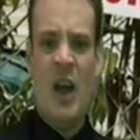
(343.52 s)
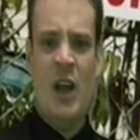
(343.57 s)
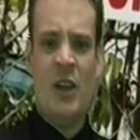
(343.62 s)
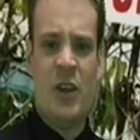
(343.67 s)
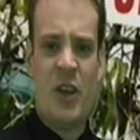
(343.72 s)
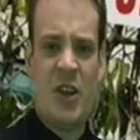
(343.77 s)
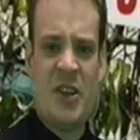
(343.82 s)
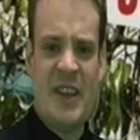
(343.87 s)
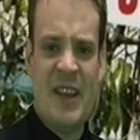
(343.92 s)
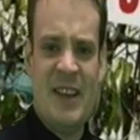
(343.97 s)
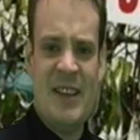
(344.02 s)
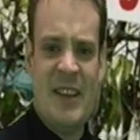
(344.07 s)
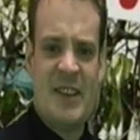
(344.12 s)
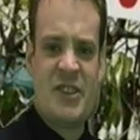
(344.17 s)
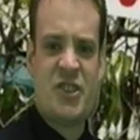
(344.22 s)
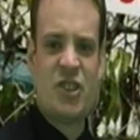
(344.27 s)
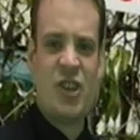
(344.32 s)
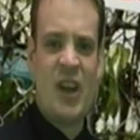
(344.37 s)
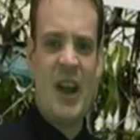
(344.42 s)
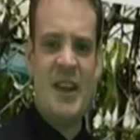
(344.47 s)
Look at the
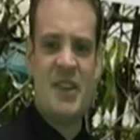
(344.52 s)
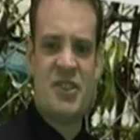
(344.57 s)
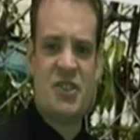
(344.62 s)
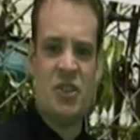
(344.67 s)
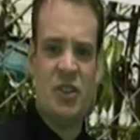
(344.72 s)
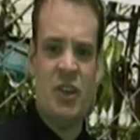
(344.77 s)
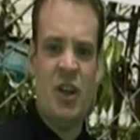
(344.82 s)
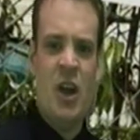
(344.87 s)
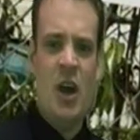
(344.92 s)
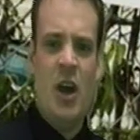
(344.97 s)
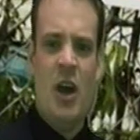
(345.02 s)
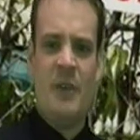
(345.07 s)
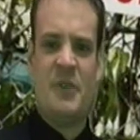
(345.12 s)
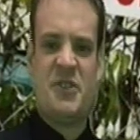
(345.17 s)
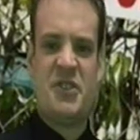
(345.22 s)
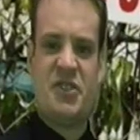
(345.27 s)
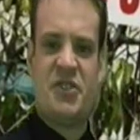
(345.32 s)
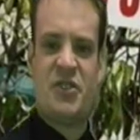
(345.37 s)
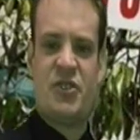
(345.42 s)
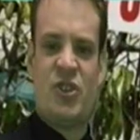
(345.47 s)
alliteration of
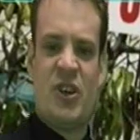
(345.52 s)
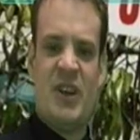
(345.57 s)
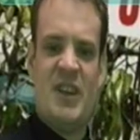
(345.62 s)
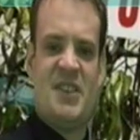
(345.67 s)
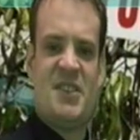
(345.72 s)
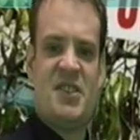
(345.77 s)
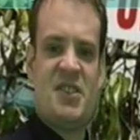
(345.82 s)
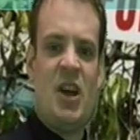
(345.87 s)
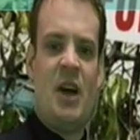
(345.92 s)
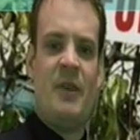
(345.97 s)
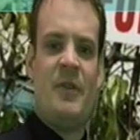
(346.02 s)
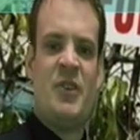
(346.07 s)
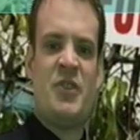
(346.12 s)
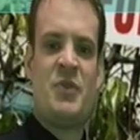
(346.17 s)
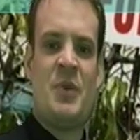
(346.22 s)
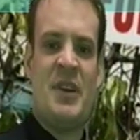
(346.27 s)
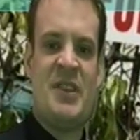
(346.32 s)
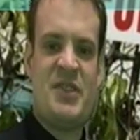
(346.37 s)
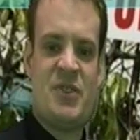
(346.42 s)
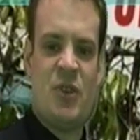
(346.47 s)
street suffers
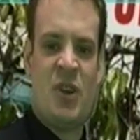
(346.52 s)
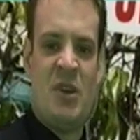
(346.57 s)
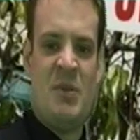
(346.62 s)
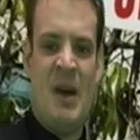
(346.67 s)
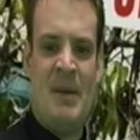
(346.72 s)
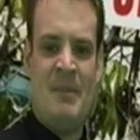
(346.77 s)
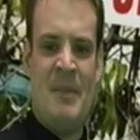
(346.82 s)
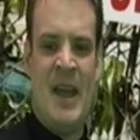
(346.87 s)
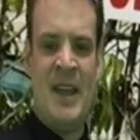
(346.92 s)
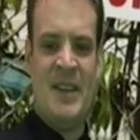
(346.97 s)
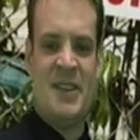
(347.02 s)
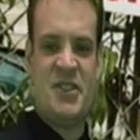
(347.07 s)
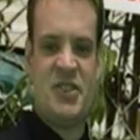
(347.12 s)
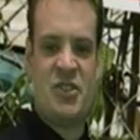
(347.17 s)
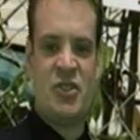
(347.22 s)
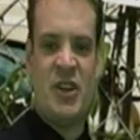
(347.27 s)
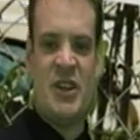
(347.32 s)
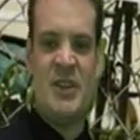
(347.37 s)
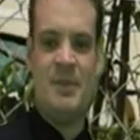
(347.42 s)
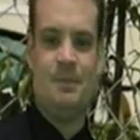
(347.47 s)
when he's talking about Main
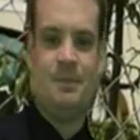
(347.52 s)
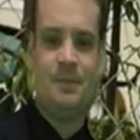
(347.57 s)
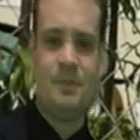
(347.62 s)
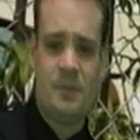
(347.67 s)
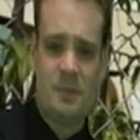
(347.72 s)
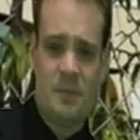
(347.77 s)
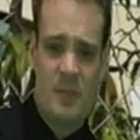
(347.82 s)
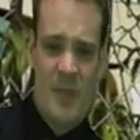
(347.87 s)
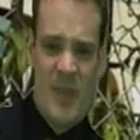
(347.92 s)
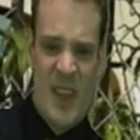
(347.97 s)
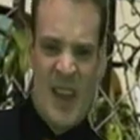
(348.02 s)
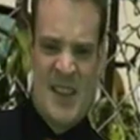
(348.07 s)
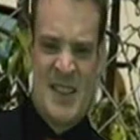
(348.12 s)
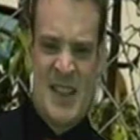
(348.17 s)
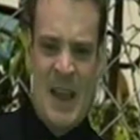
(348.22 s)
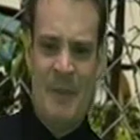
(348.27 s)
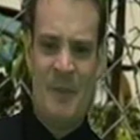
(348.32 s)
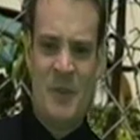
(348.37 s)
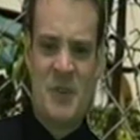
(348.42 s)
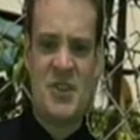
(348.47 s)
Street. He's
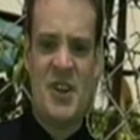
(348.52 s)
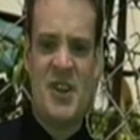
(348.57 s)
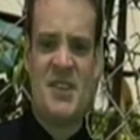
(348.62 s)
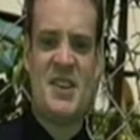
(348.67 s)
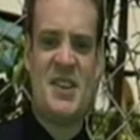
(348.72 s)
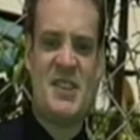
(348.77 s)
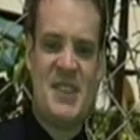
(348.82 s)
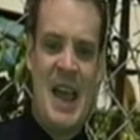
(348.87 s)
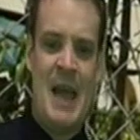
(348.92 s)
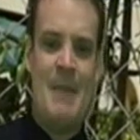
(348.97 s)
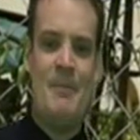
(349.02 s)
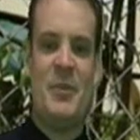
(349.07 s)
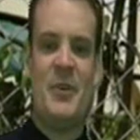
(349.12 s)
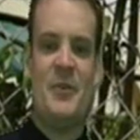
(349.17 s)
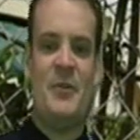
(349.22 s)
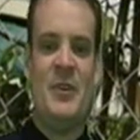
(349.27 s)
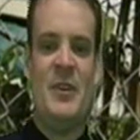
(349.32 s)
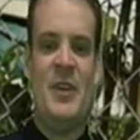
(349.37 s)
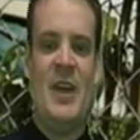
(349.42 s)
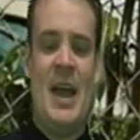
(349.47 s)
emphasising his
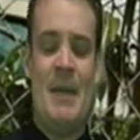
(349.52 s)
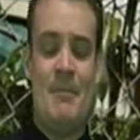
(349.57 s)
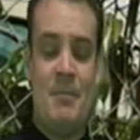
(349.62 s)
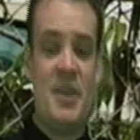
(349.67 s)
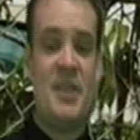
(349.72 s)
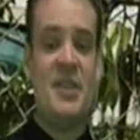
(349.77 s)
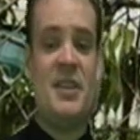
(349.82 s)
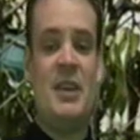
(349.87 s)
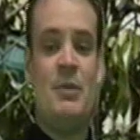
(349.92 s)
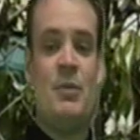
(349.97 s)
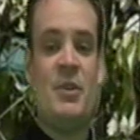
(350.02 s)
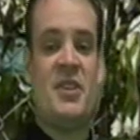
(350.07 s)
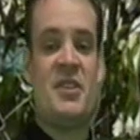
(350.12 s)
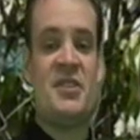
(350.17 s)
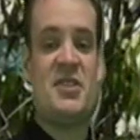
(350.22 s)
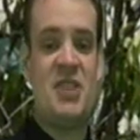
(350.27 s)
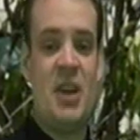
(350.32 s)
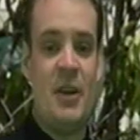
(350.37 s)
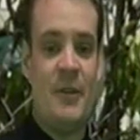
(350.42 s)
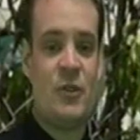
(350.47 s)
empathy with the
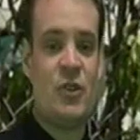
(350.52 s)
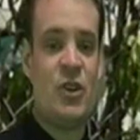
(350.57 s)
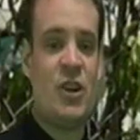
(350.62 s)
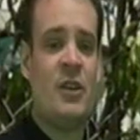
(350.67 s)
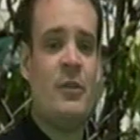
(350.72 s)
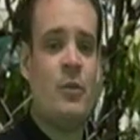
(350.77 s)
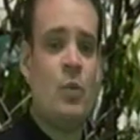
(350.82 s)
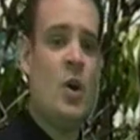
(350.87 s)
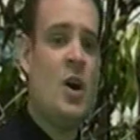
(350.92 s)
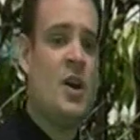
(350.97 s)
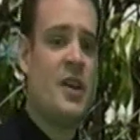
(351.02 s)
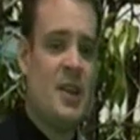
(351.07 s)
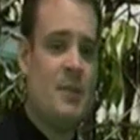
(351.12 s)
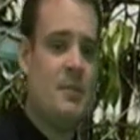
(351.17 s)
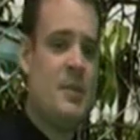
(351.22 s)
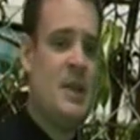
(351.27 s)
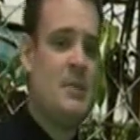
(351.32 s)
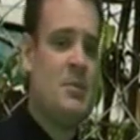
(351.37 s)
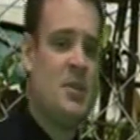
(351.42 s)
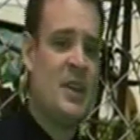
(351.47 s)
suffering of working
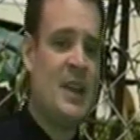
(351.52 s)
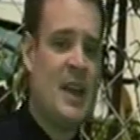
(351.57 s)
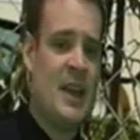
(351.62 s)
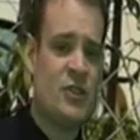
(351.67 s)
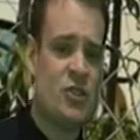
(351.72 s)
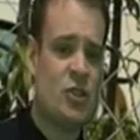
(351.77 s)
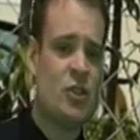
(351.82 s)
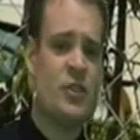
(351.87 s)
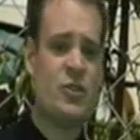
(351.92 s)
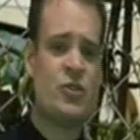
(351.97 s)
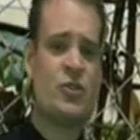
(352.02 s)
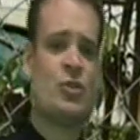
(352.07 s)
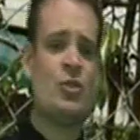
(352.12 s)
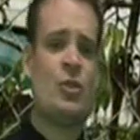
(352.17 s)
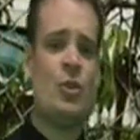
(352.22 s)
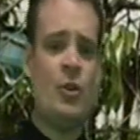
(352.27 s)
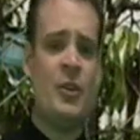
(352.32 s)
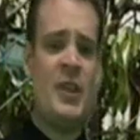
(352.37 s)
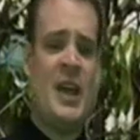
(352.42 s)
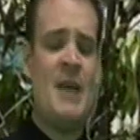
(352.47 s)
people, again, trying to
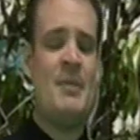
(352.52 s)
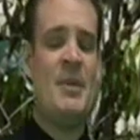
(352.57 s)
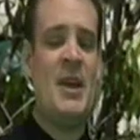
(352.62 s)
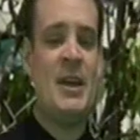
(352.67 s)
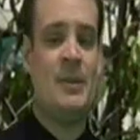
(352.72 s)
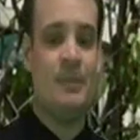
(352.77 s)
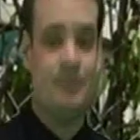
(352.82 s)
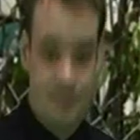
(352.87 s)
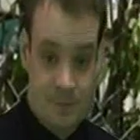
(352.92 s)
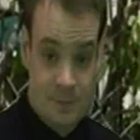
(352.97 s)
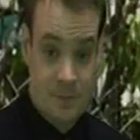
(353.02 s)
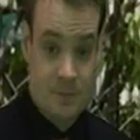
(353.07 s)
draw them in.